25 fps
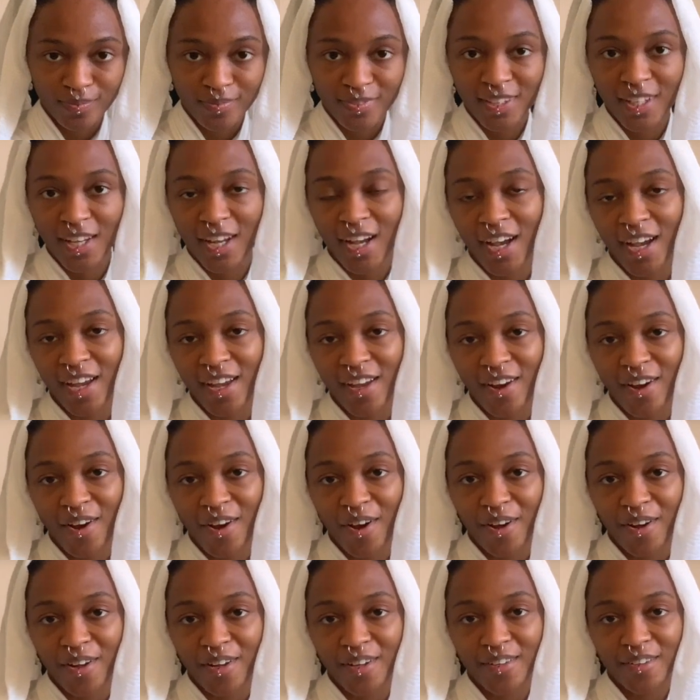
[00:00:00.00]
Hi,
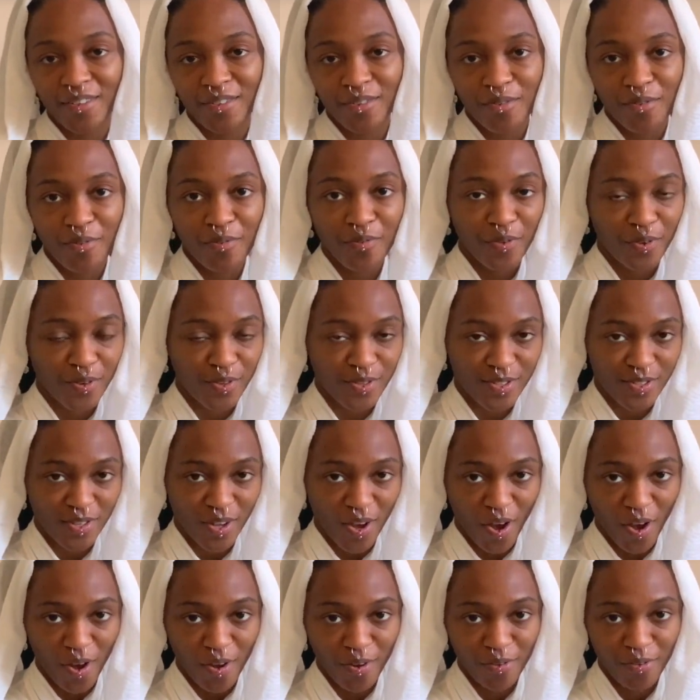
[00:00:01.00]
all. First
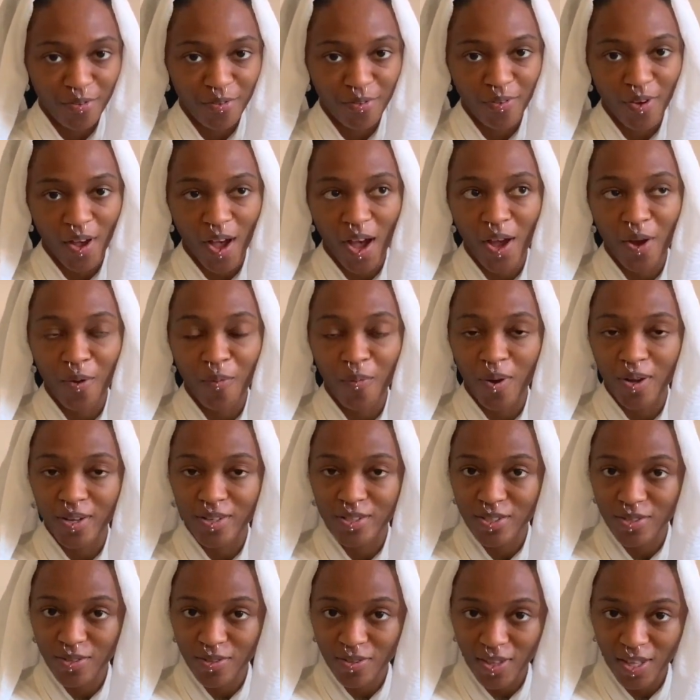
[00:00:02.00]
off, I
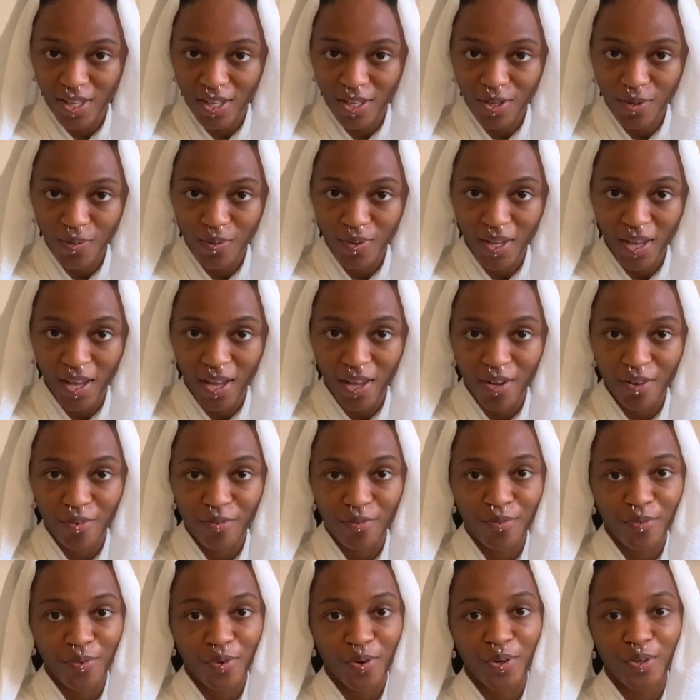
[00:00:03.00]
want to thank you
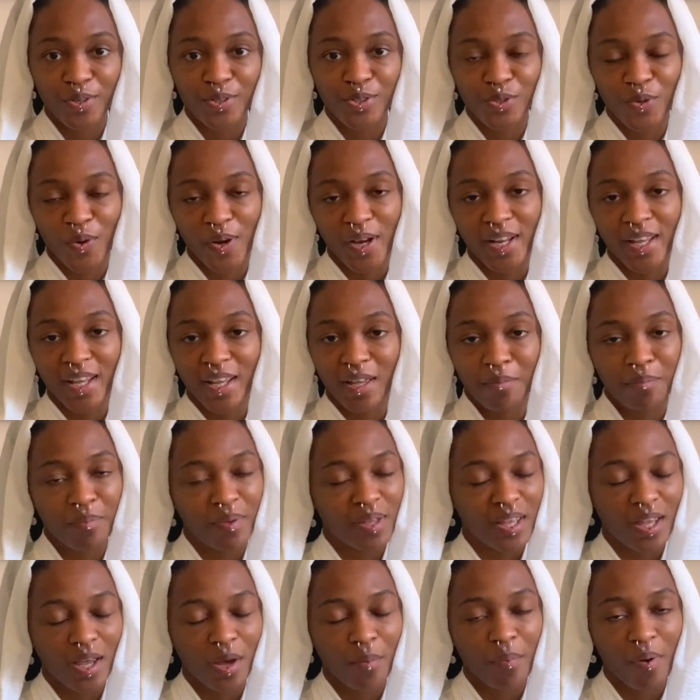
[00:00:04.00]
again for joining and
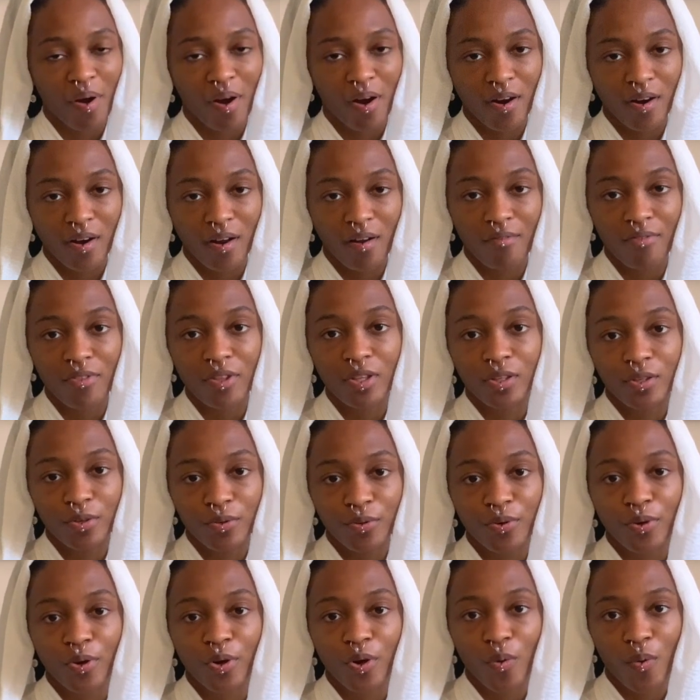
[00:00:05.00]
being a part of the
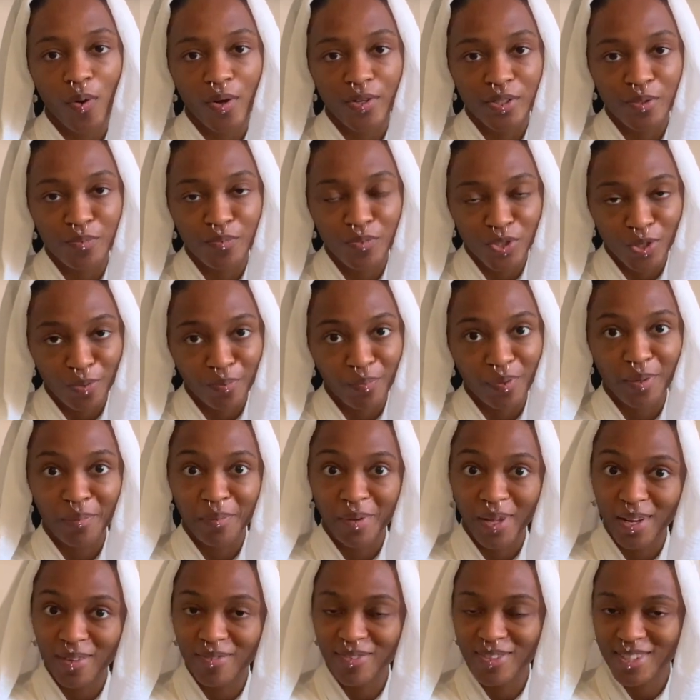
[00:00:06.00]
Lunar Quantum Jumping
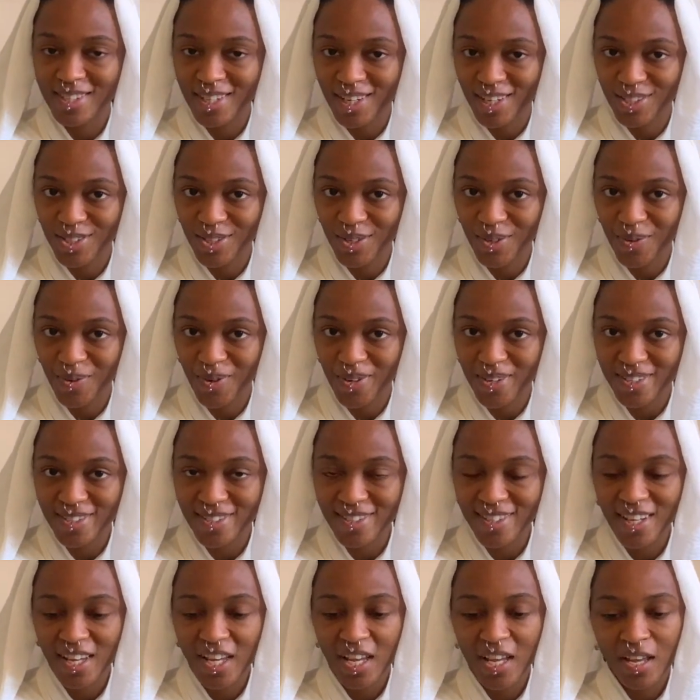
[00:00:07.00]
Manifestation
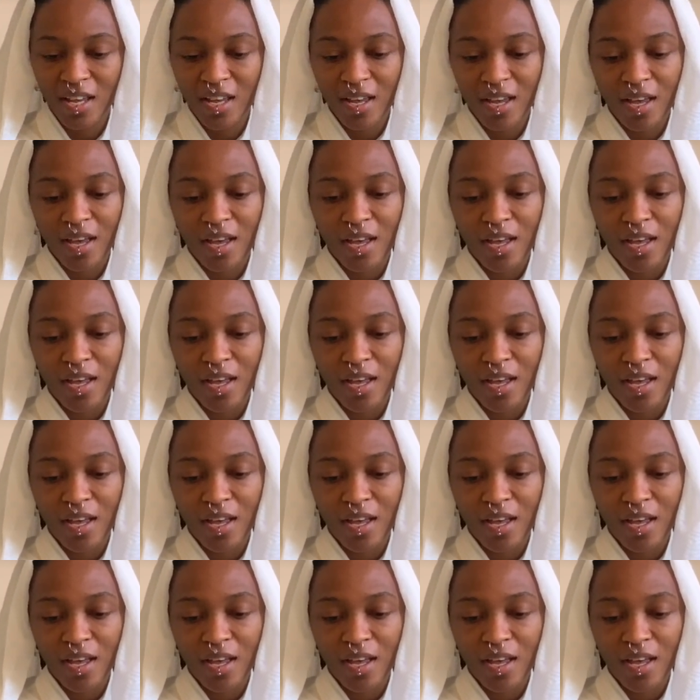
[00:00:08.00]
course.